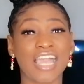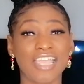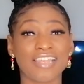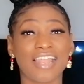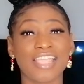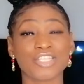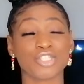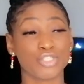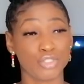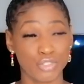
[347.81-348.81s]
I like
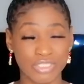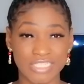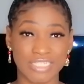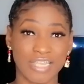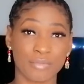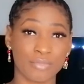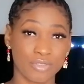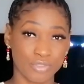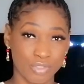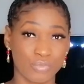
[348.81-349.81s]
using them
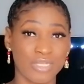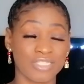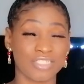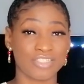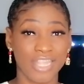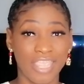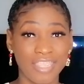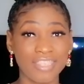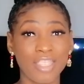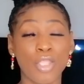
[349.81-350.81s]
during the
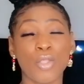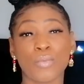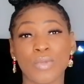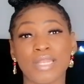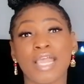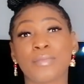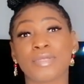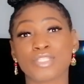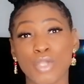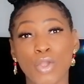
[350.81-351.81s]
day when I'm
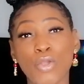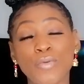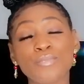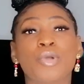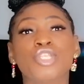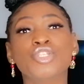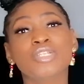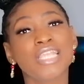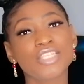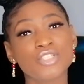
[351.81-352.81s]
at home, but
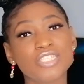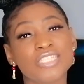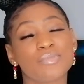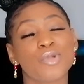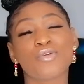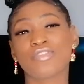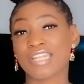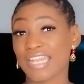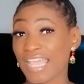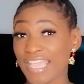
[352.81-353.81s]
you can use them
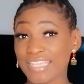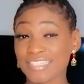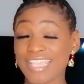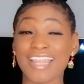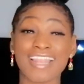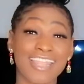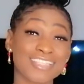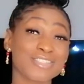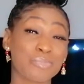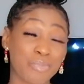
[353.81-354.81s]
overnight and
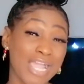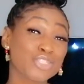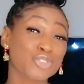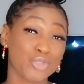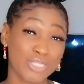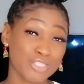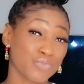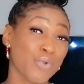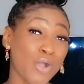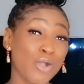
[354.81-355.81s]
let the patch do its
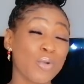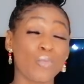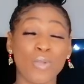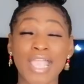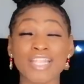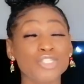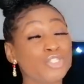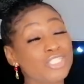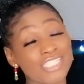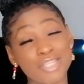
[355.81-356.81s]
work while
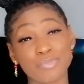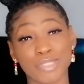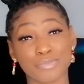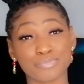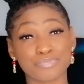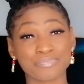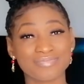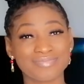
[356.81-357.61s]
you're sleeping.